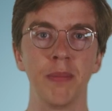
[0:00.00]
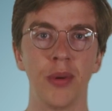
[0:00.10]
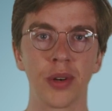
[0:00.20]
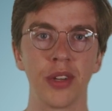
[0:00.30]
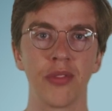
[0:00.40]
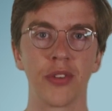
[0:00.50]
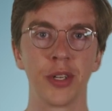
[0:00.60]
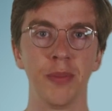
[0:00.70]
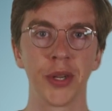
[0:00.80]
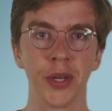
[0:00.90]
important for
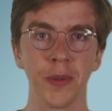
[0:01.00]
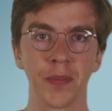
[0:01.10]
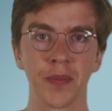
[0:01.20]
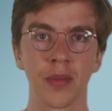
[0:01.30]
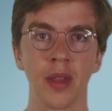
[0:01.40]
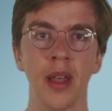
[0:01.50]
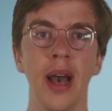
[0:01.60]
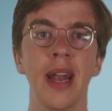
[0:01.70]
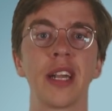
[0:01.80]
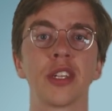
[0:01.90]
the model
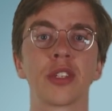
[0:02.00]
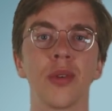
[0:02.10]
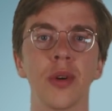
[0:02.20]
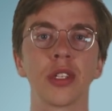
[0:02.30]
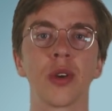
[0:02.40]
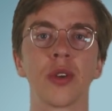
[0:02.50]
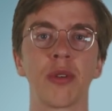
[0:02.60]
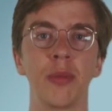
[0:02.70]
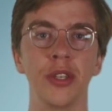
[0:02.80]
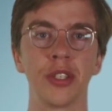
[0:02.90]
and had the strongest
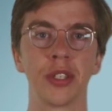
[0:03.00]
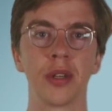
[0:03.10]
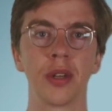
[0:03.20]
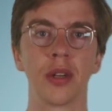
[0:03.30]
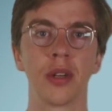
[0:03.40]
contribution.